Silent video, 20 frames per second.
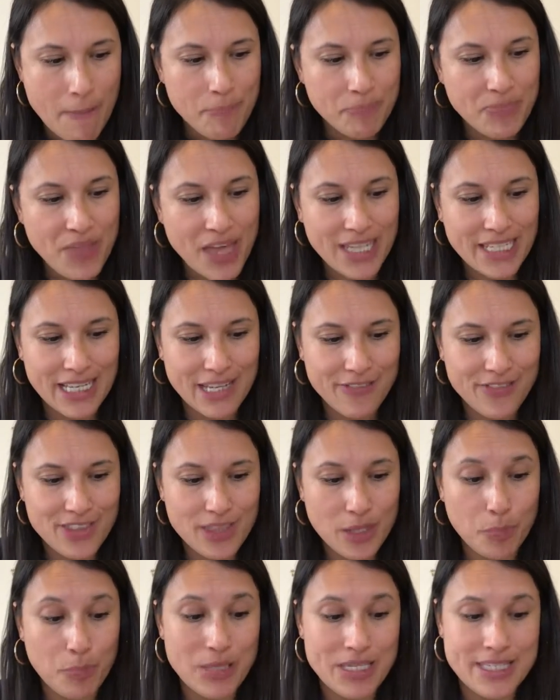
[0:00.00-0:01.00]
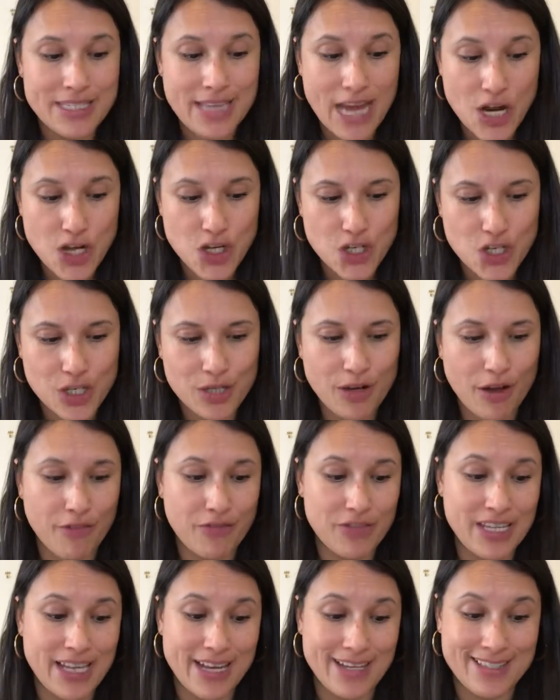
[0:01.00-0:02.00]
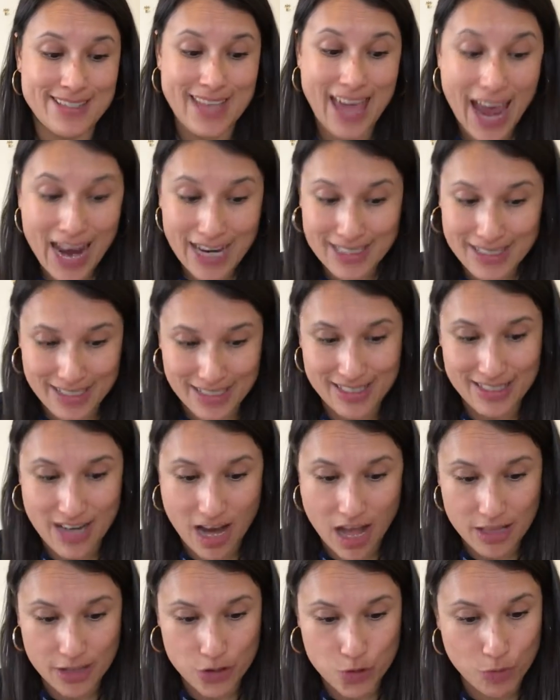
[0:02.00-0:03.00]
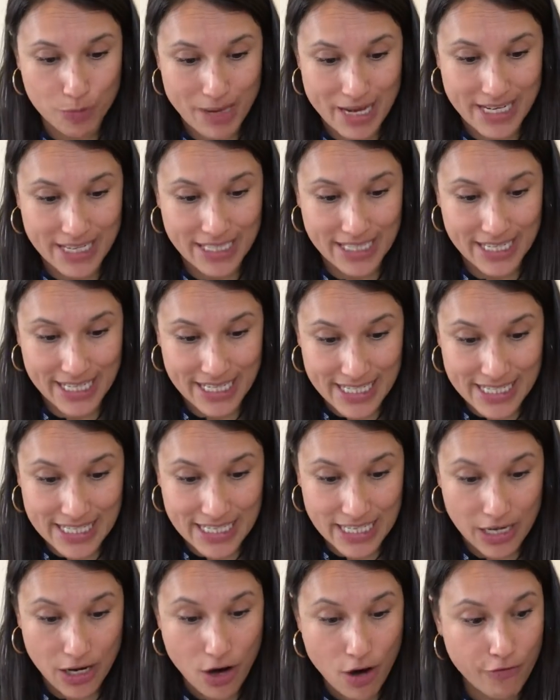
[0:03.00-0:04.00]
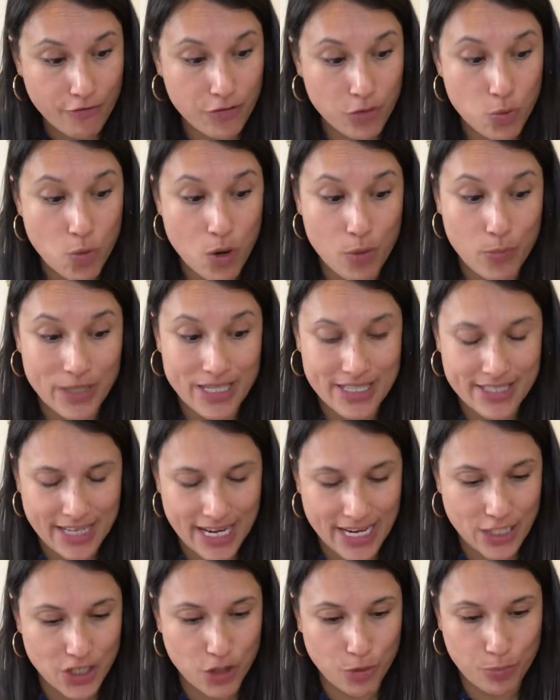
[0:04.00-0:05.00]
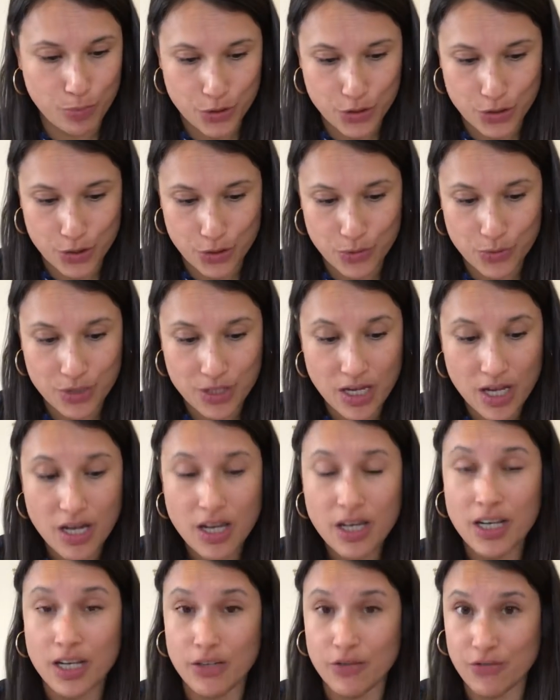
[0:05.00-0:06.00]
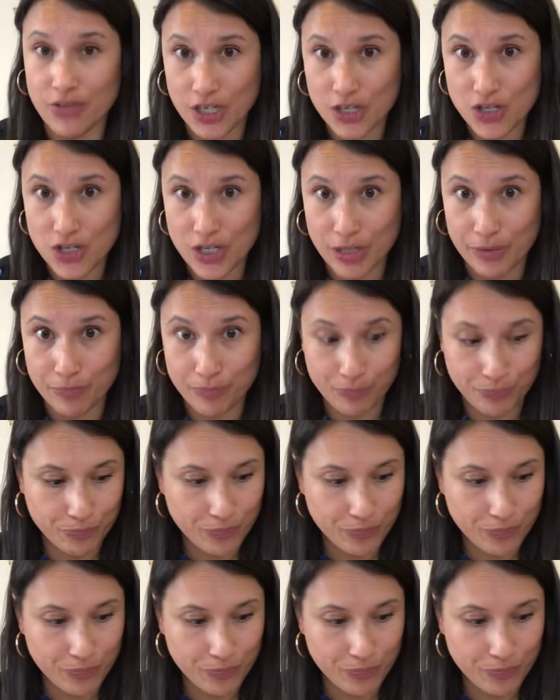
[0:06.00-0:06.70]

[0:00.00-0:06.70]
not even the possession of the exactest knowledge will make it easy for what we say to produce conviction.